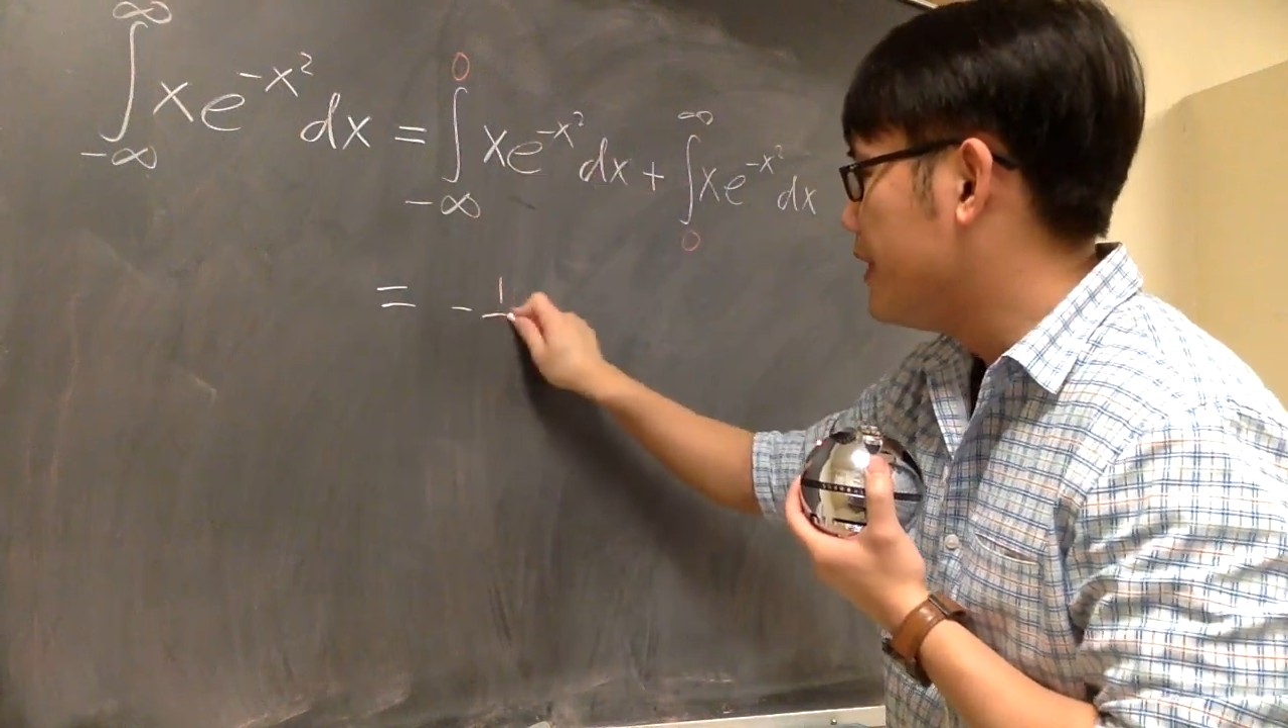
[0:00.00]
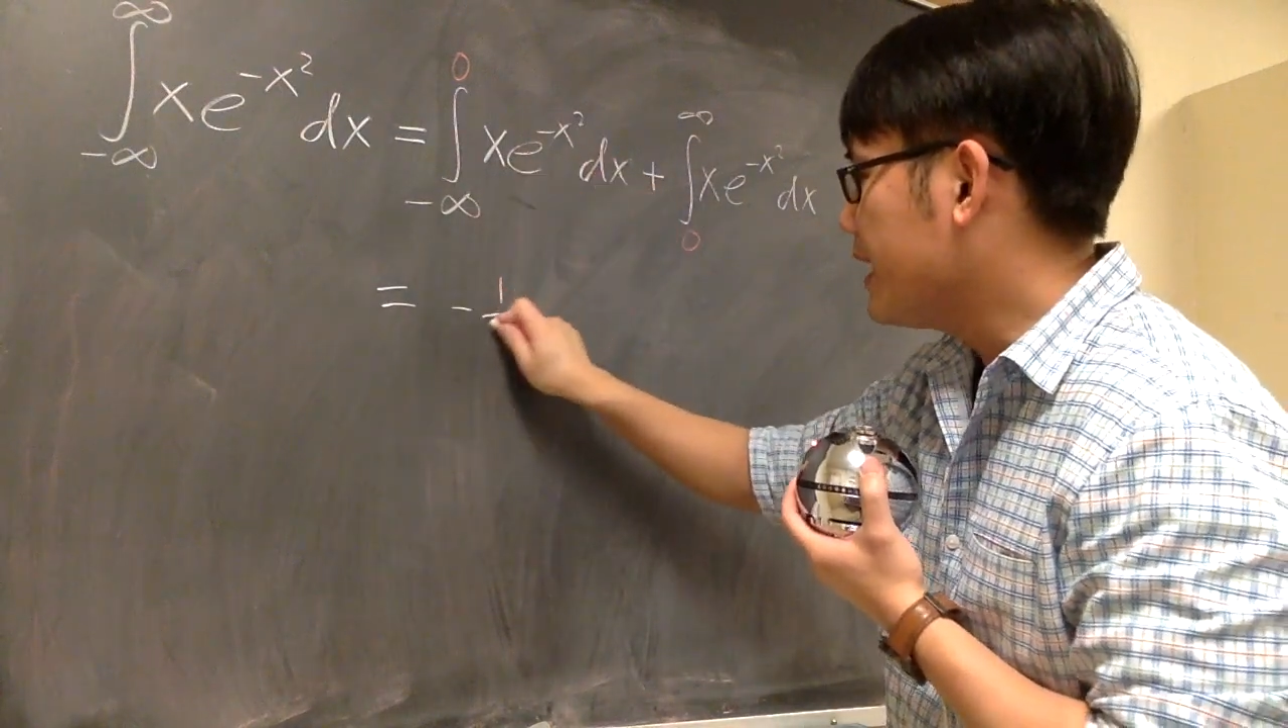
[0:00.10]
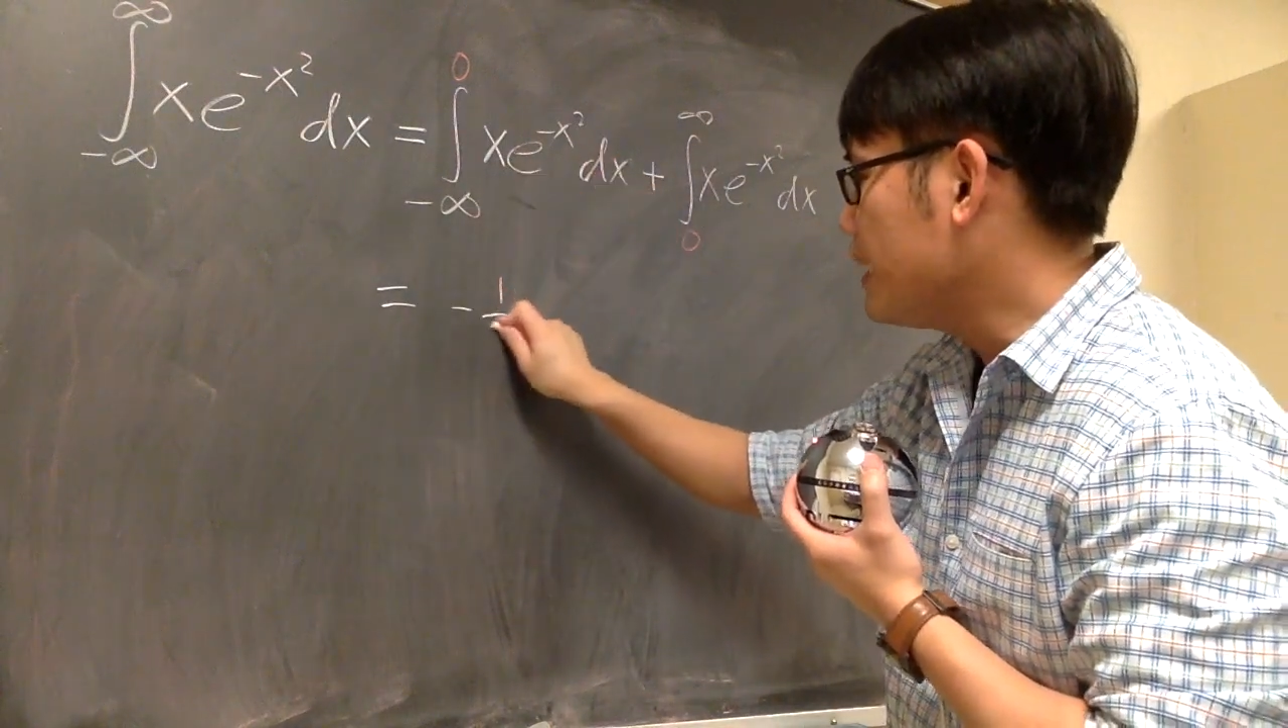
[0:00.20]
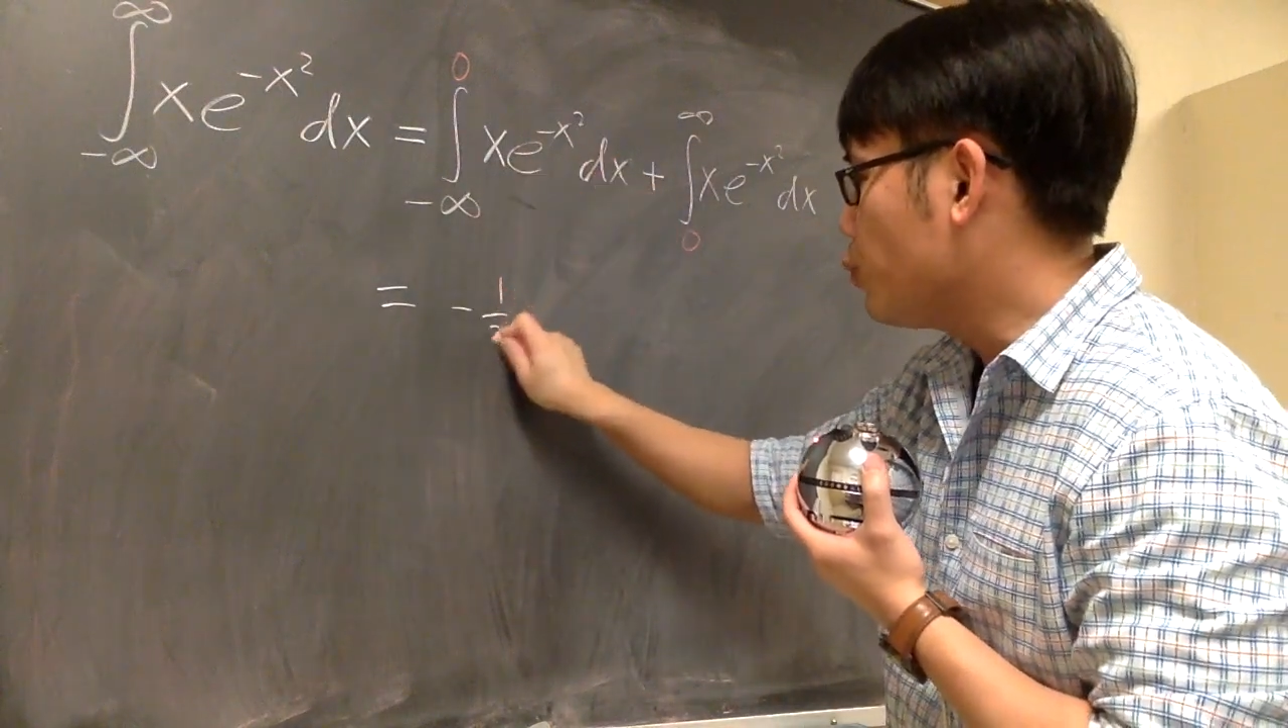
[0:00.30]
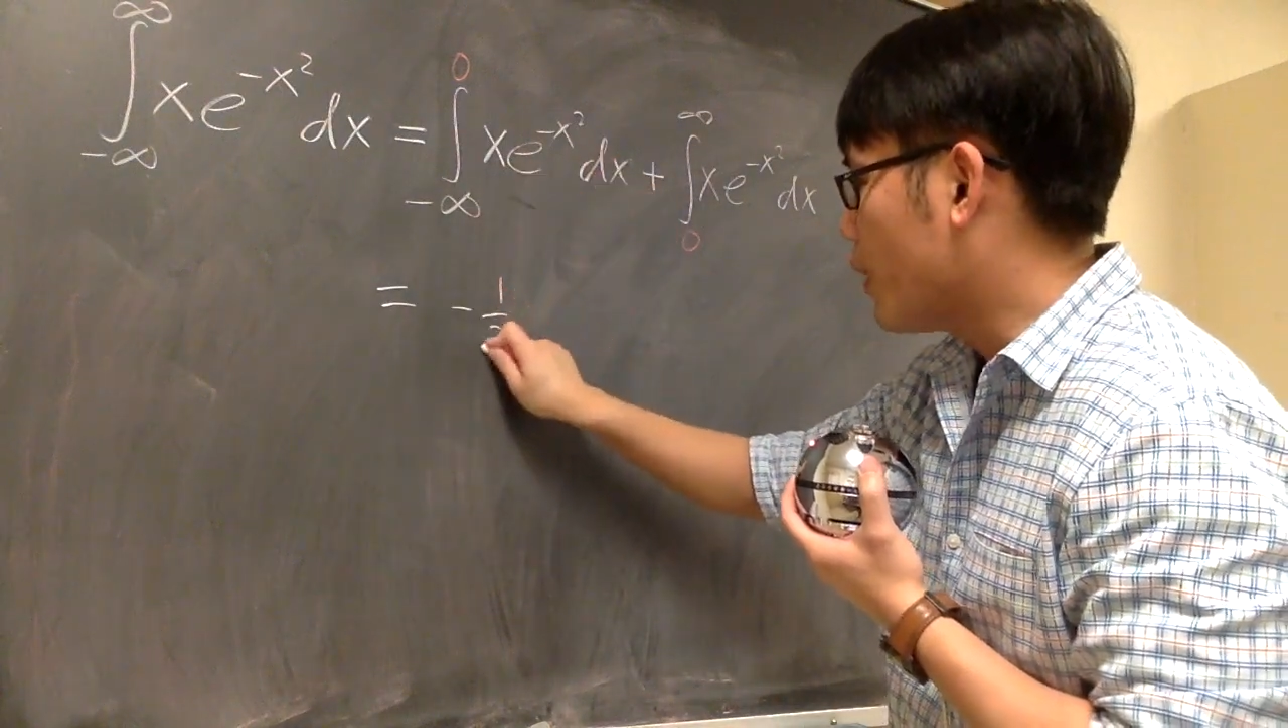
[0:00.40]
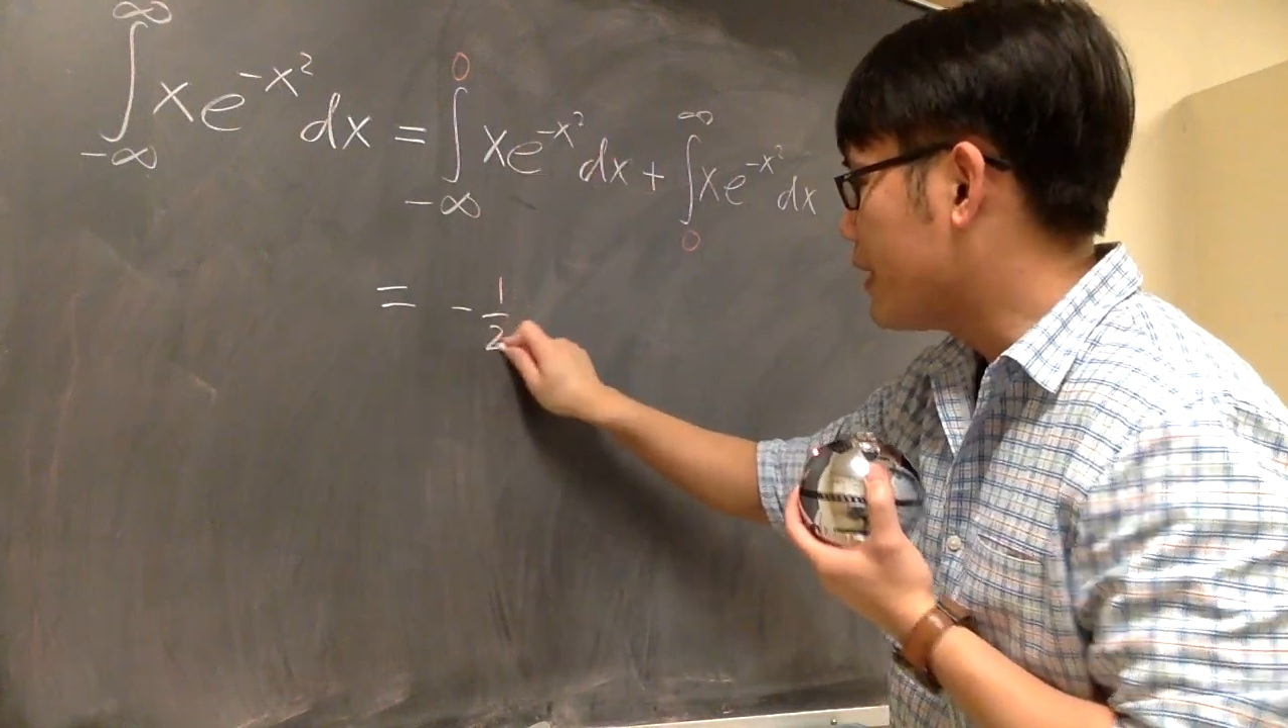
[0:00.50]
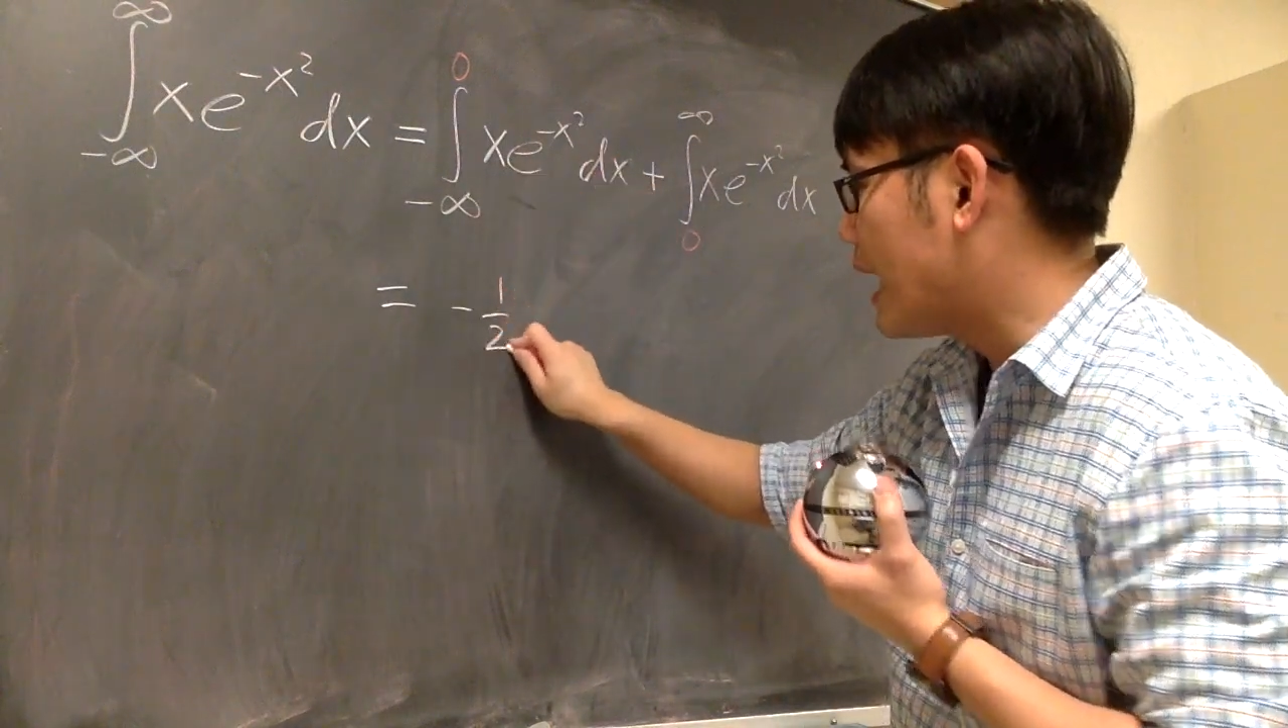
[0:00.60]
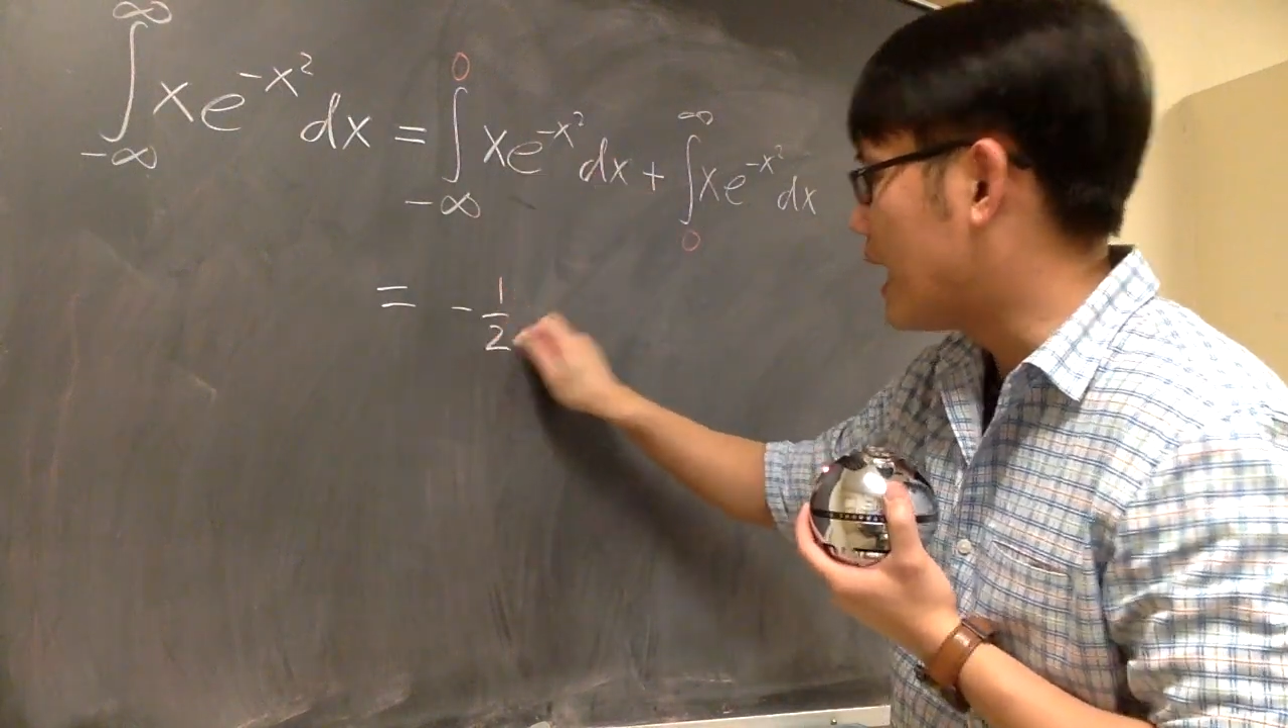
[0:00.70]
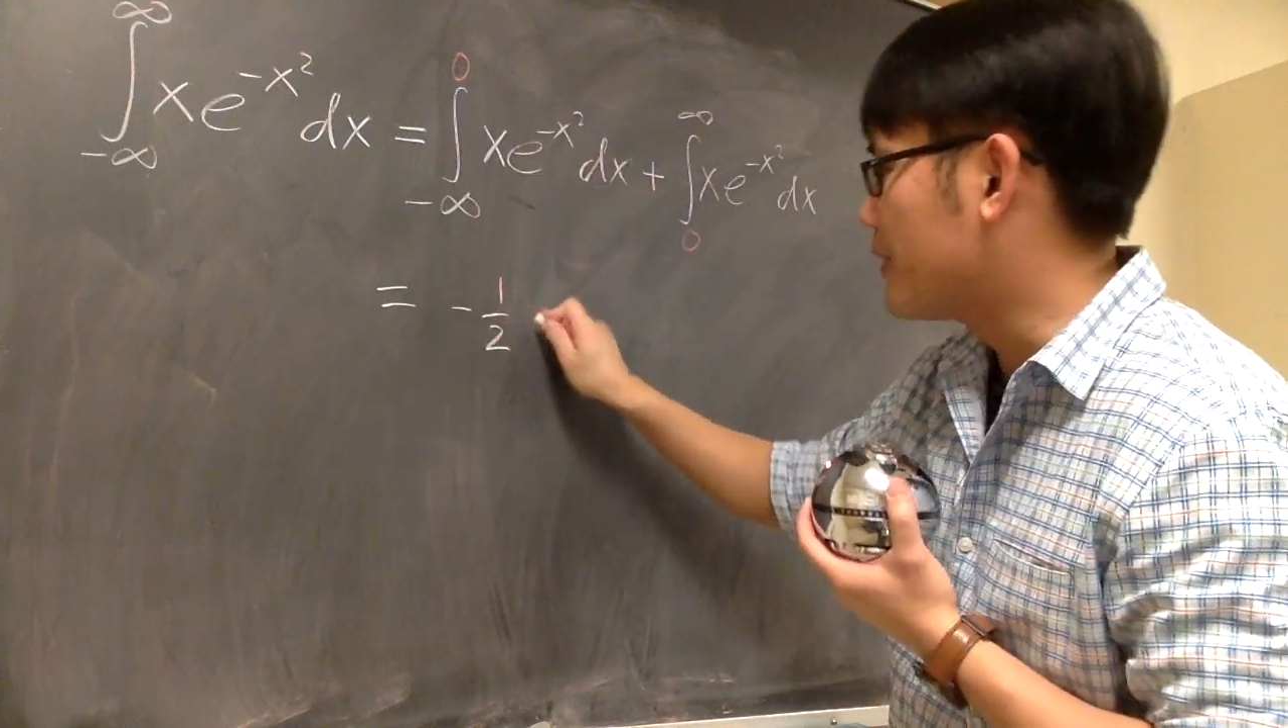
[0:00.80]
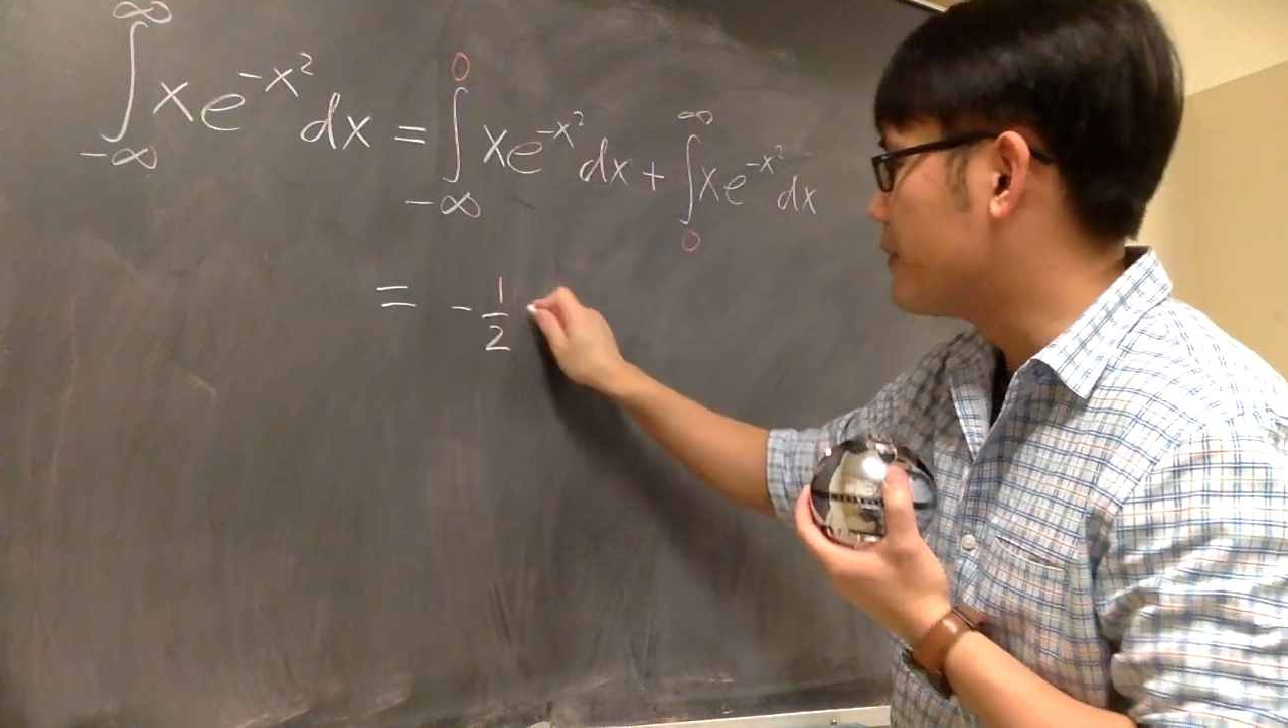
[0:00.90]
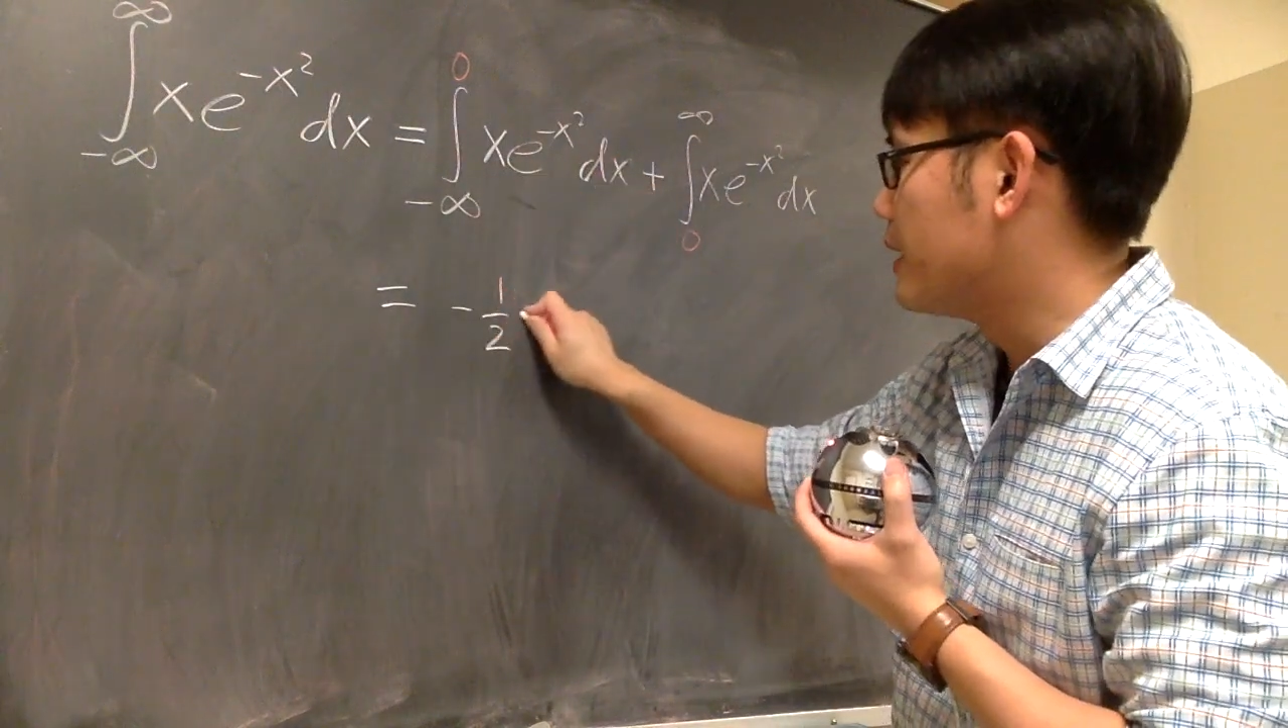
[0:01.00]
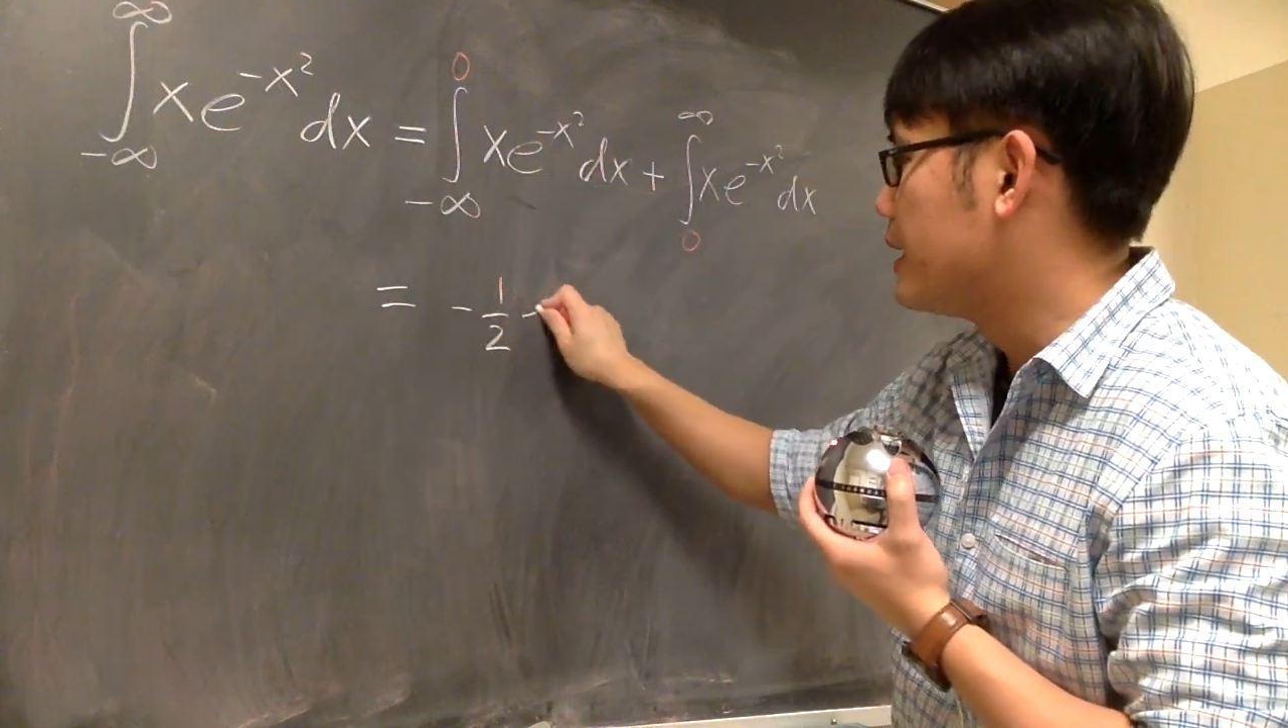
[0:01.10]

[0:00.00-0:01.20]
negative 1 half